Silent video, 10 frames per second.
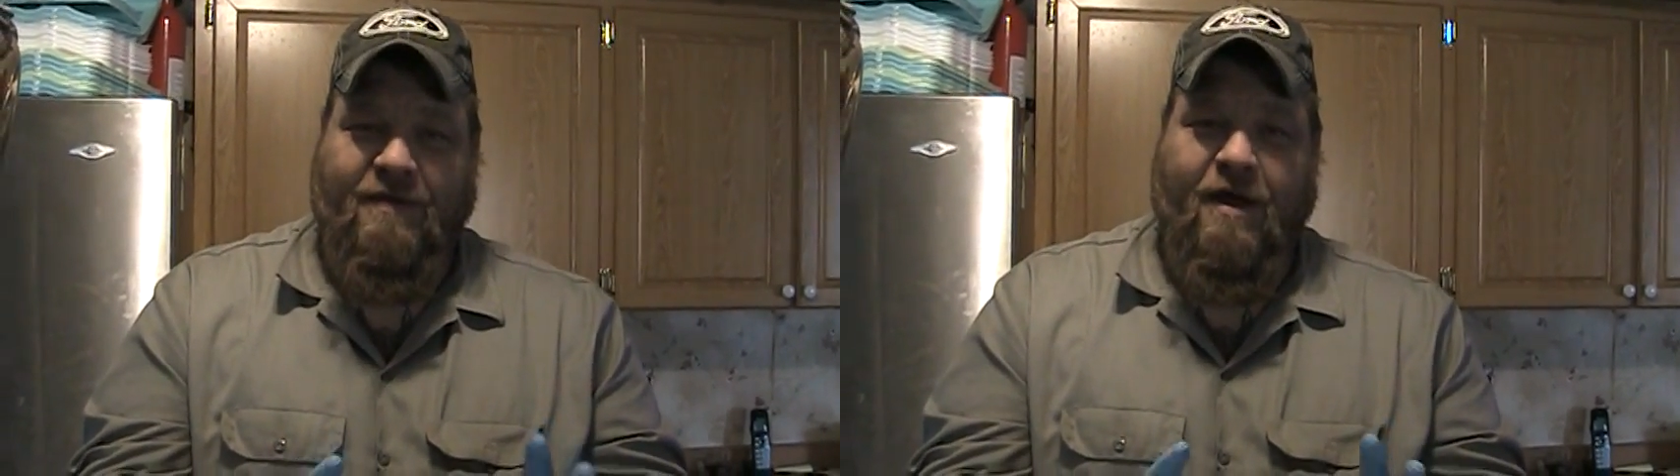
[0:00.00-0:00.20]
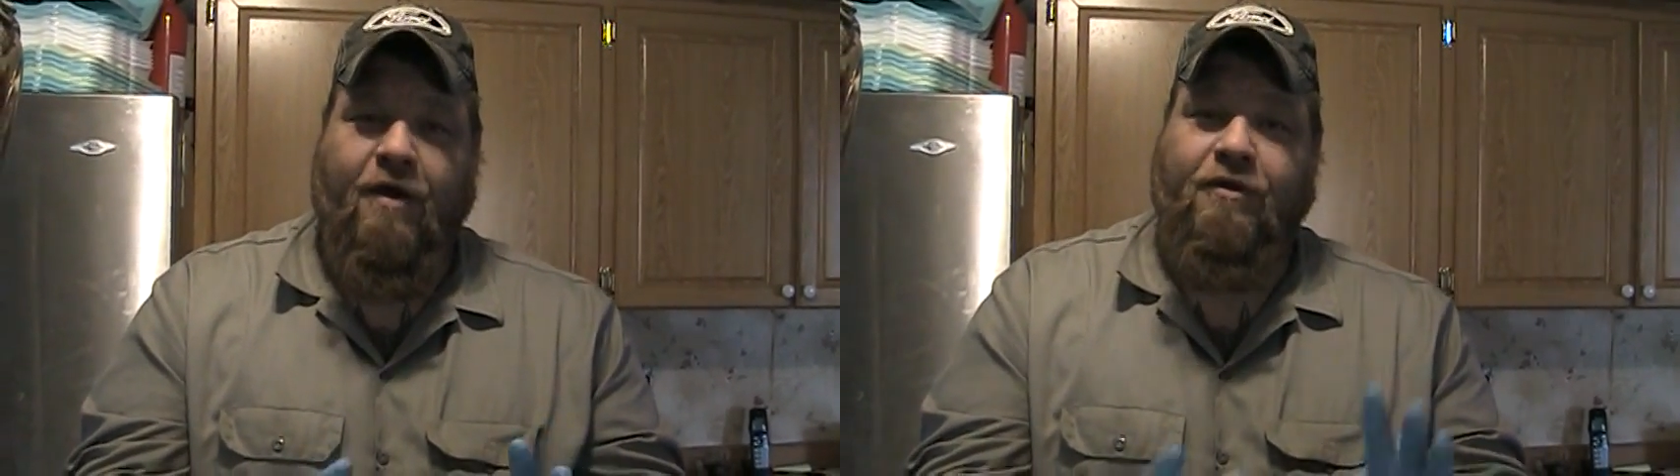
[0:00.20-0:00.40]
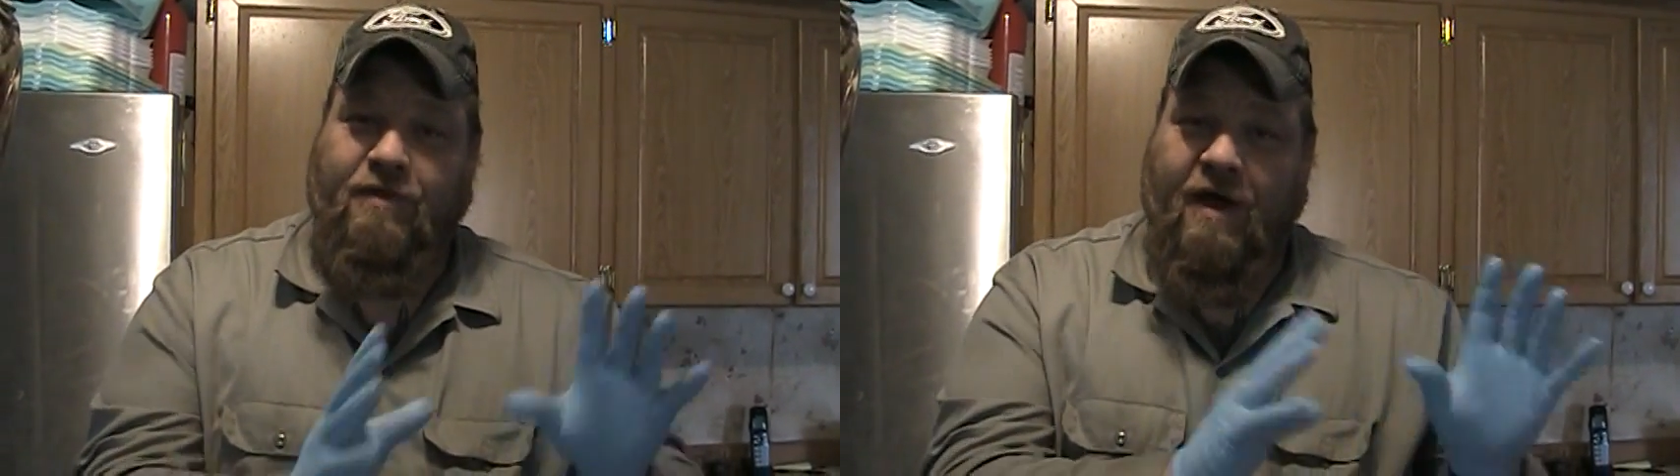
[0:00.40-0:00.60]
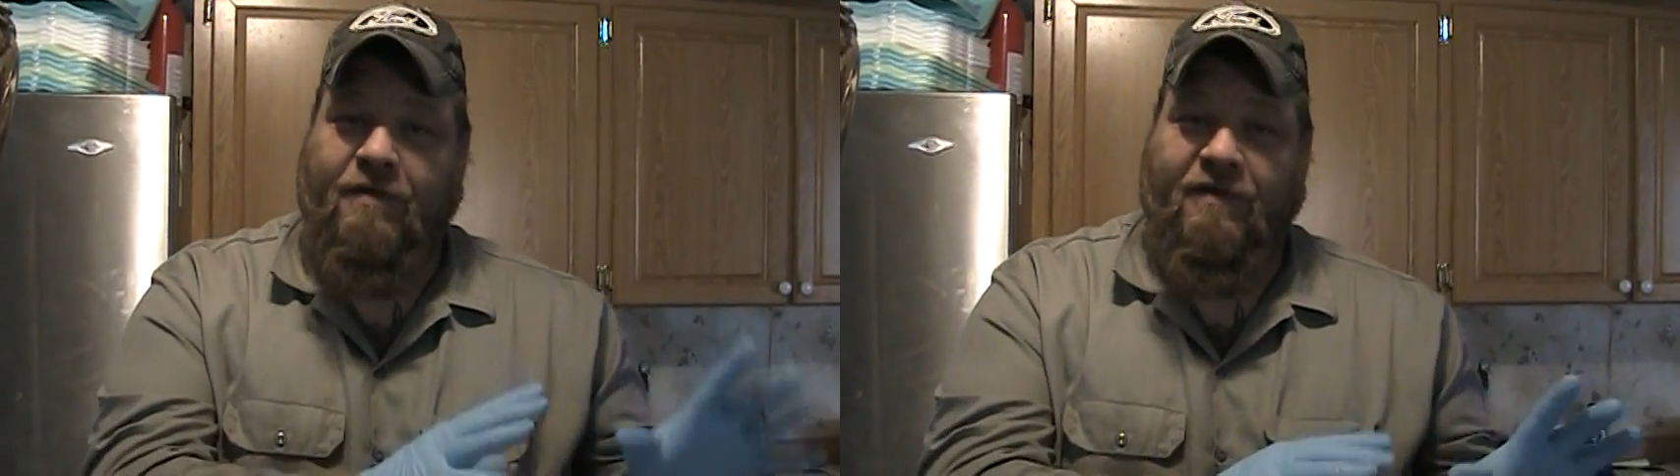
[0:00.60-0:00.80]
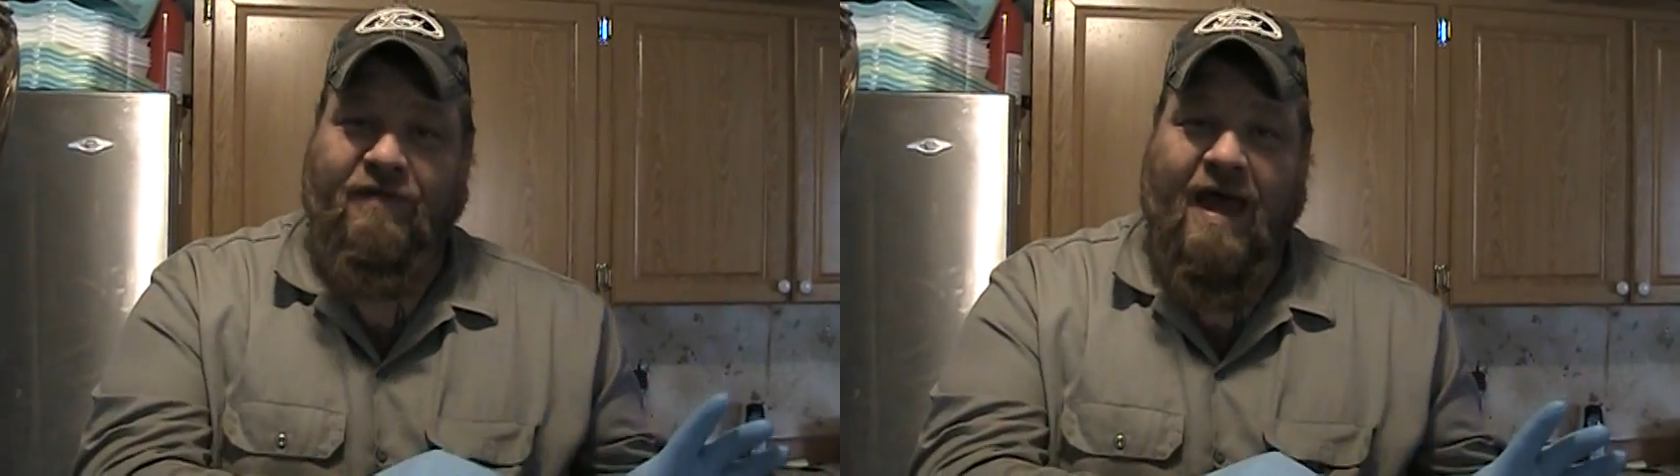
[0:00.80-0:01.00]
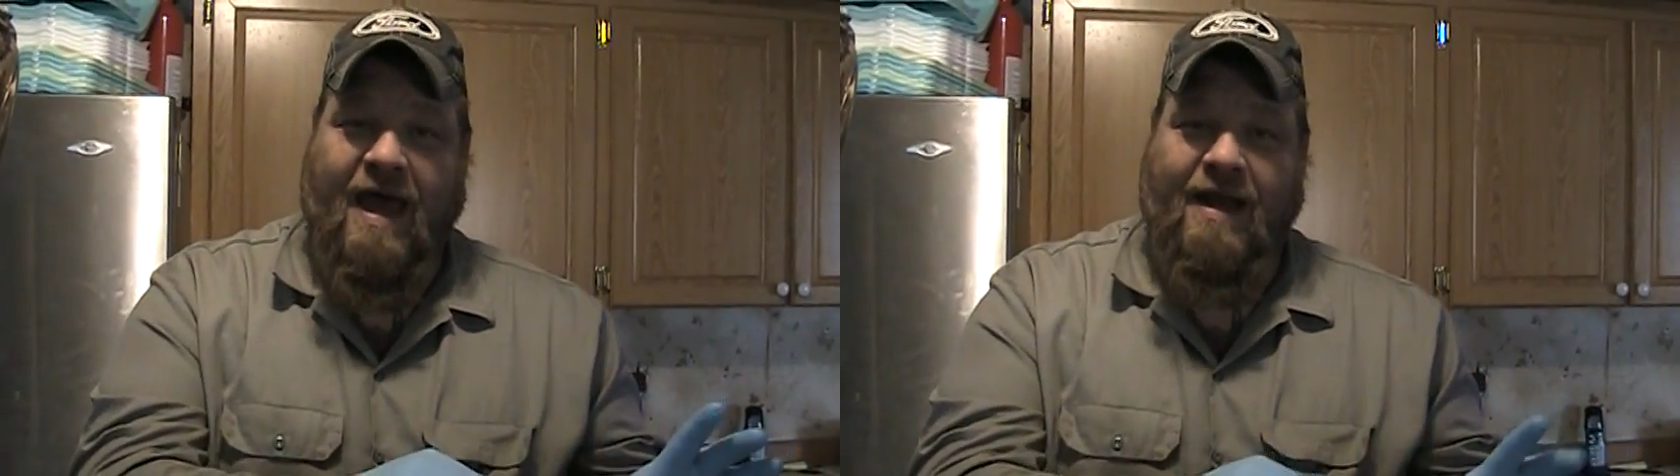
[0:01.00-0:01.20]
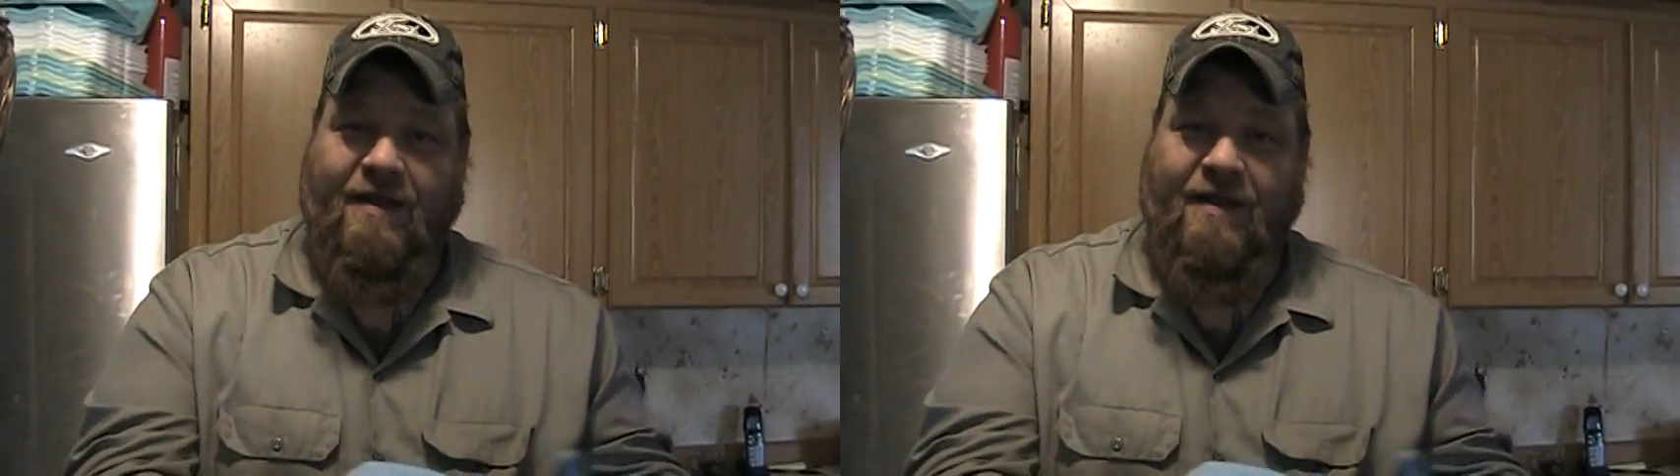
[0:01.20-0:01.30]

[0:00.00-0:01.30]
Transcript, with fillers: on, on the side,